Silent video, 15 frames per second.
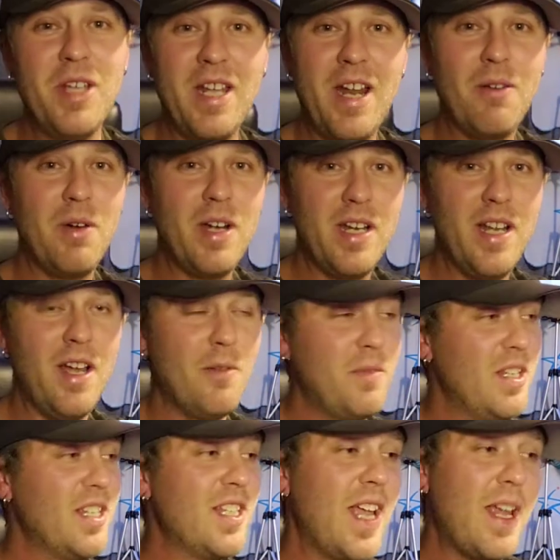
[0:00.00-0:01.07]
tell you that right now. I
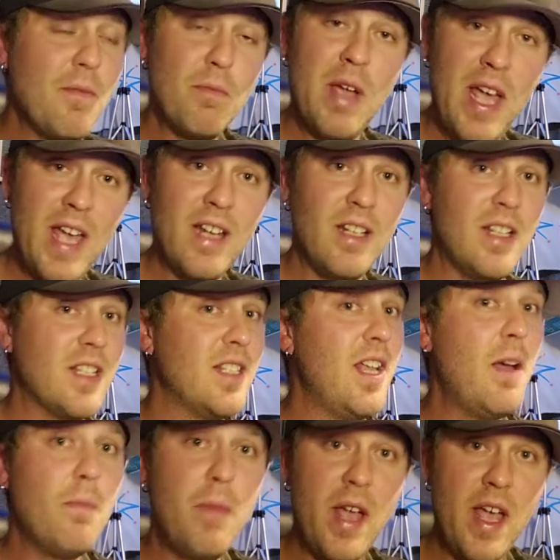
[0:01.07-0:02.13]
mean, this ain't bad. It's
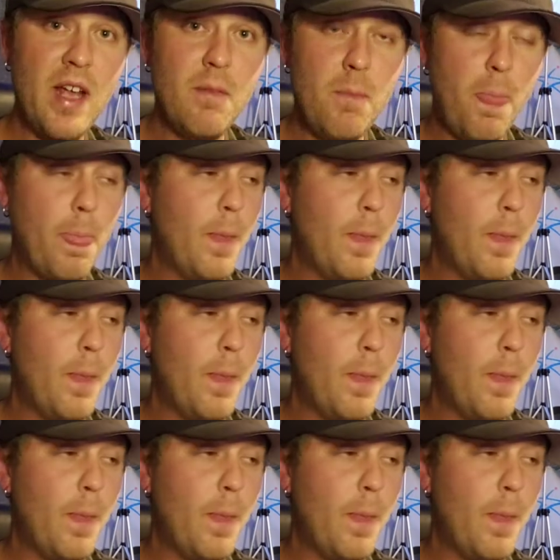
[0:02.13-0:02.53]
not bad,